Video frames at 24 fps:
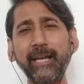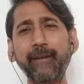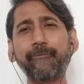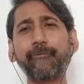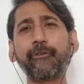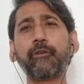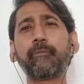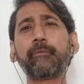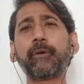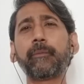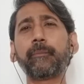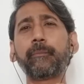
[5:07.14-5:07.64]

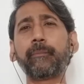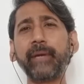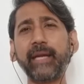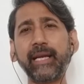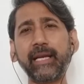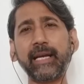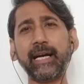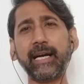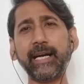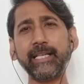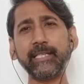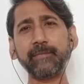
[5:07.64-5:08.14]
from a big
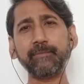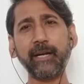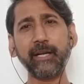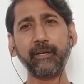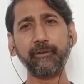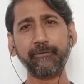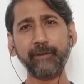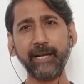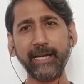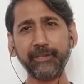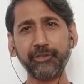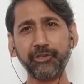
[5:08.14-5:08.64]
ICE
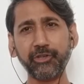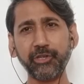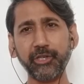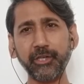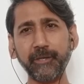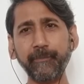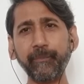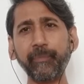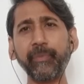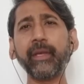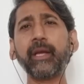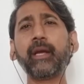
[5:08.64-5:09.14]

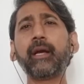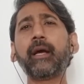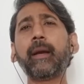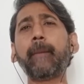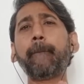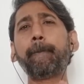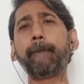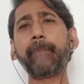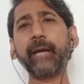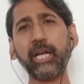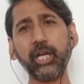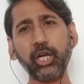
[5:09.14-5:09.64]
manufacturer,
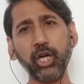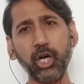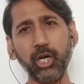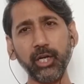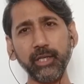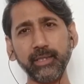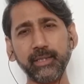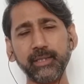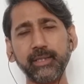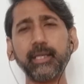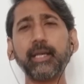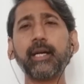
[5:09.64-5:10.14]

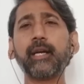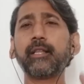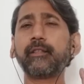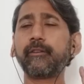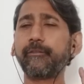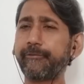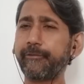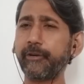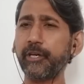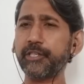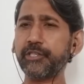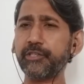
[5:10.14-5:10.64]
because the
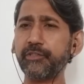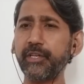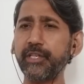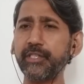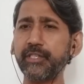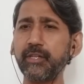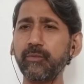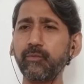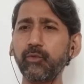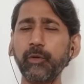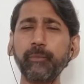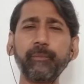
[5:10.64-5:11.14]
first
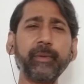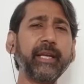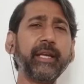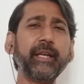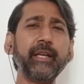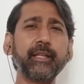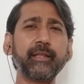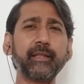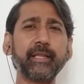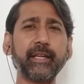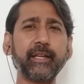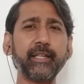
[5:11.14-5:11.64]
reason would be
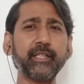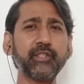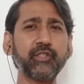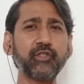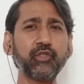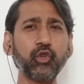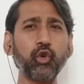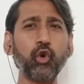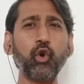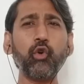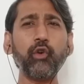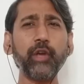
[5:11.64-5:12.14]
there is
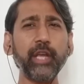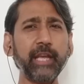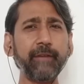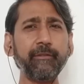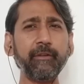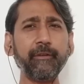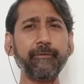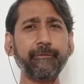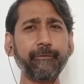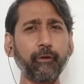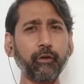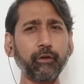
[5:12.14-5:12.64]
no
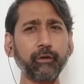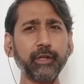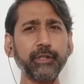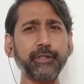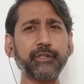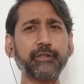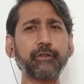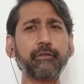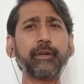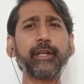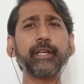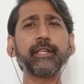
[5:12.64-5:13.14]
EV focus
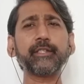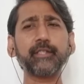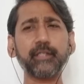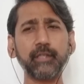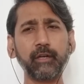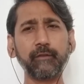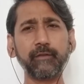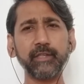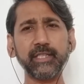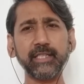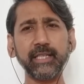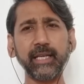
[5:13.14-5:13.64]
during
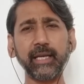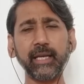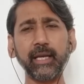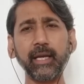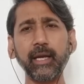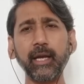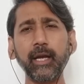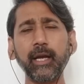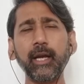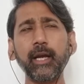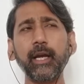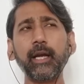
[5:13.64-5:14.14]
servicing.
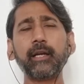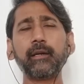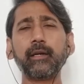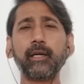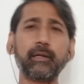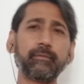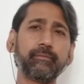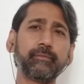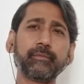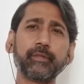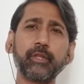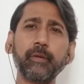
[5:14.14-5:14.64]

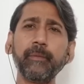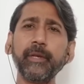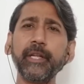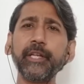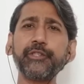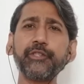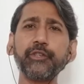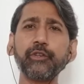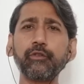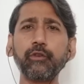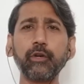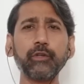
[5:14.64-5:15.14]
The
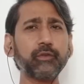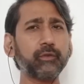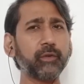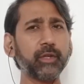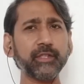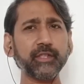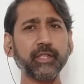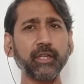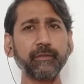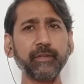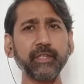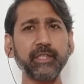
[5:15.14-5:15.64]
minute you go to a
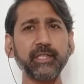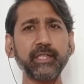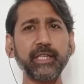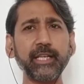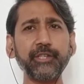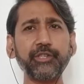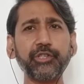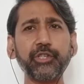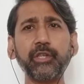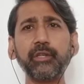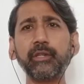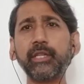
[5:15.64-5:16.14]
service
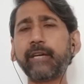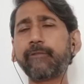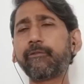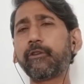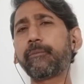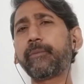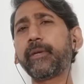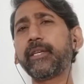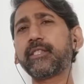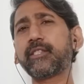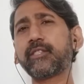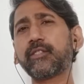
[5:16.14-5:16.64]
station, there would
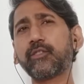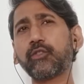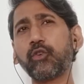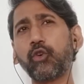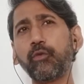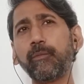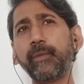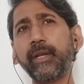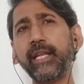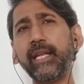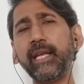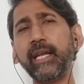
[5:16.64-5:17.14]
be so
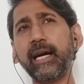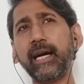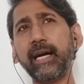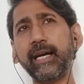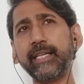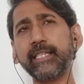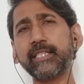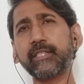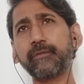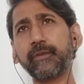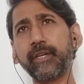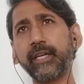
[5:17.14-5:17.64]
many
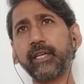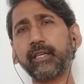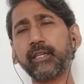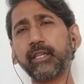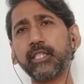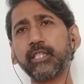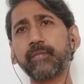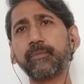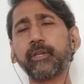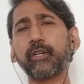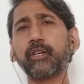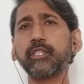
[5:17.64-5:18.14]
ICE
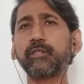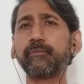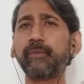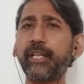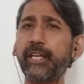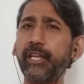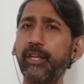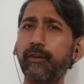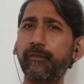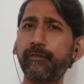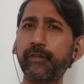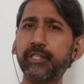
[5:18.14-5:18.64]
vehicles, because
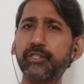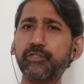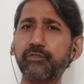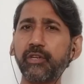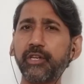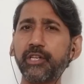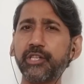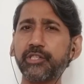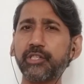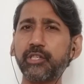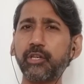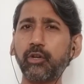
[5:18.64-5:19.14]
many of these
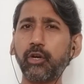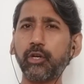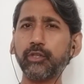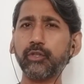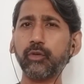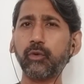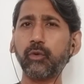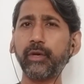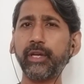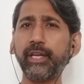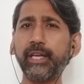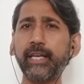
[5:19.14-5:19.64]
traditional
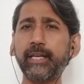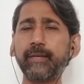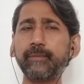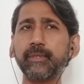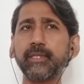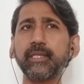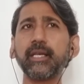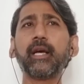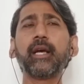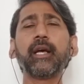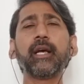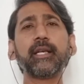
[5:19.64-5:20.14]
auto
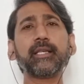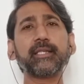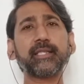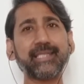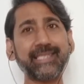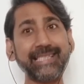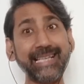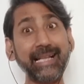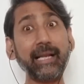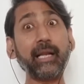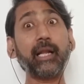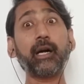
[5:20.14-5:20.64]
OEMs
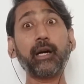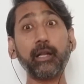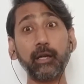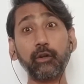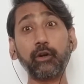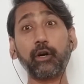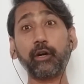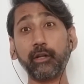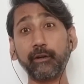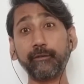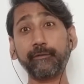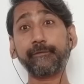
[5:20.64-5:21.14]
sell a
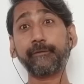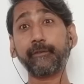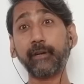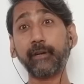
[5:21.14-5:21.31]
lot of